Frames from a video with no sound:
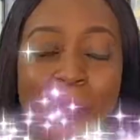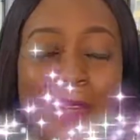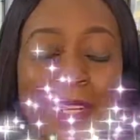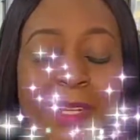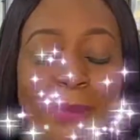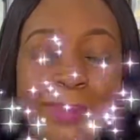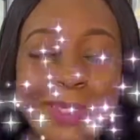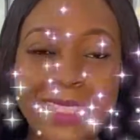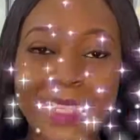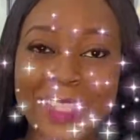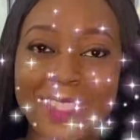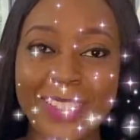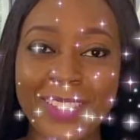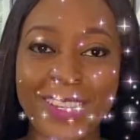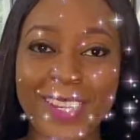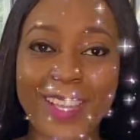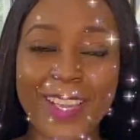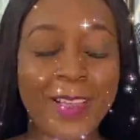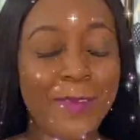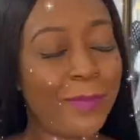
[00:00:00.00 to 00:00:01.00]
name is Daisy
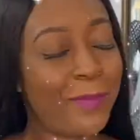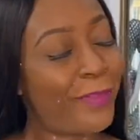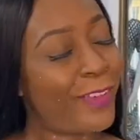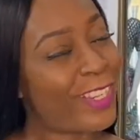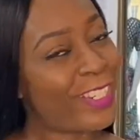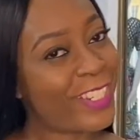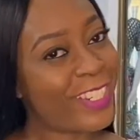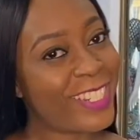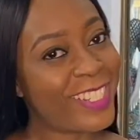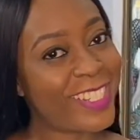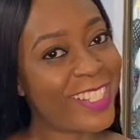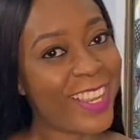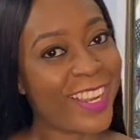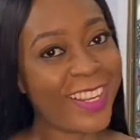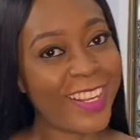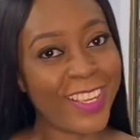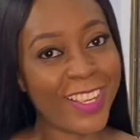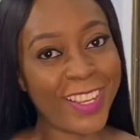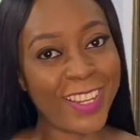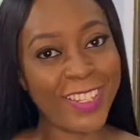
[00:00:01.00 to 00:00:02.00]
Sala. I'm a fashion
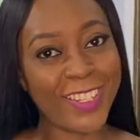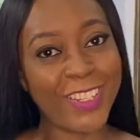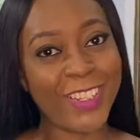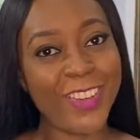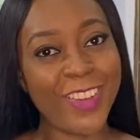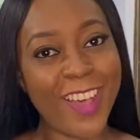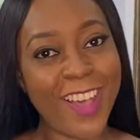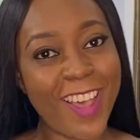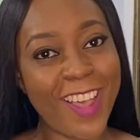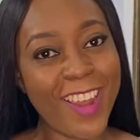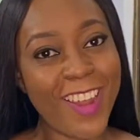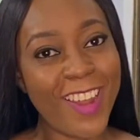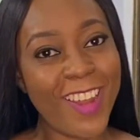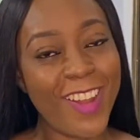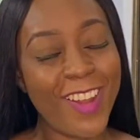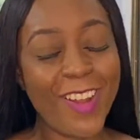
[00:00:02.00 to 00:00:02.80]
designer and you are